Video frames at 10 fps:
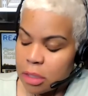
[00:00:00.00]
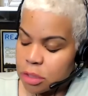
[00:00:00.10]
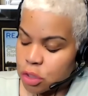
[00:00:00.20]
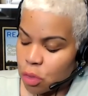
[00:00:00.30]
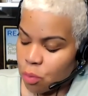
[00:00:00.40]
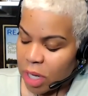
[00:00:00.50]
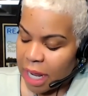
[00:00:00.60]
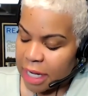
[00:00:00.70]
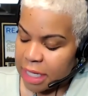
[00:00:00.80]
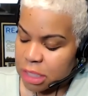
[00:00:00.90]
So what
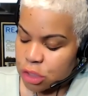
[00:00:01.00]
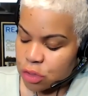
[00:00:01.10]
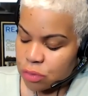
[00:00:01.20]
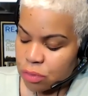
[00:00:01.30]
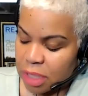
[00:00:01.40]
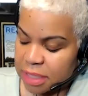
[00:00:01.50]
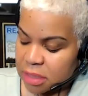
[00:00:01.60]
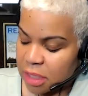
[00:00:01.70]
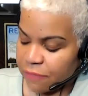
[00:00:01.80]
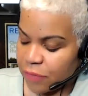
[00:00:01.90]
I need to do is
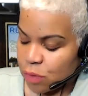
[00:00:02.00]
give you